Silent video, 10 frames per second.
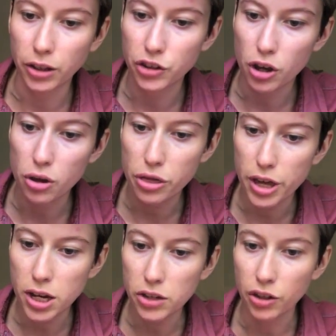so
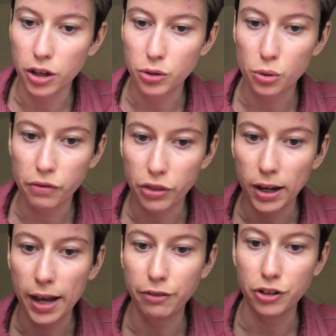these are sort of the
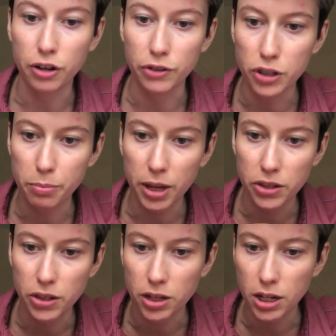leftovers, the
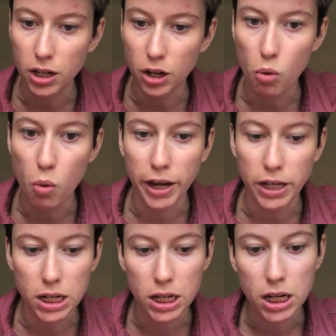bits that didn't
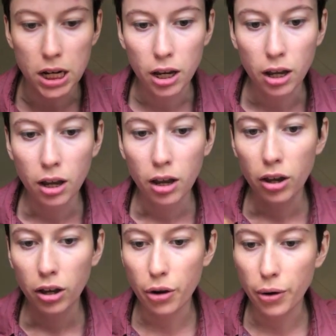quite
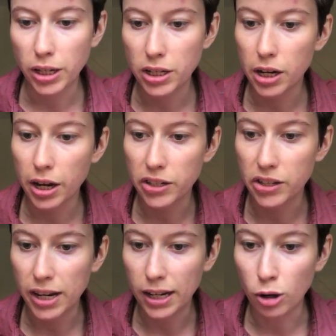go into
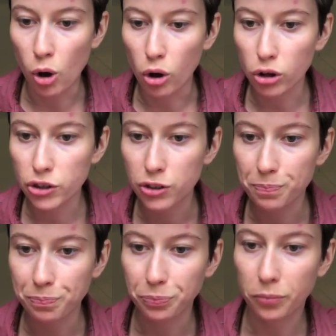nice neat locks.
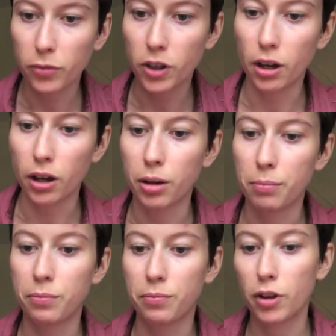
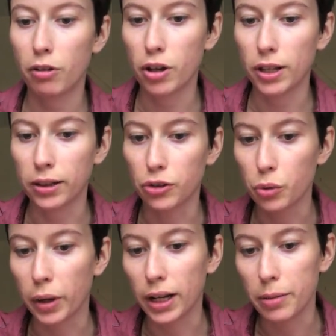There are little
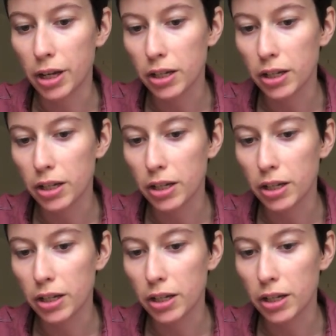squiggly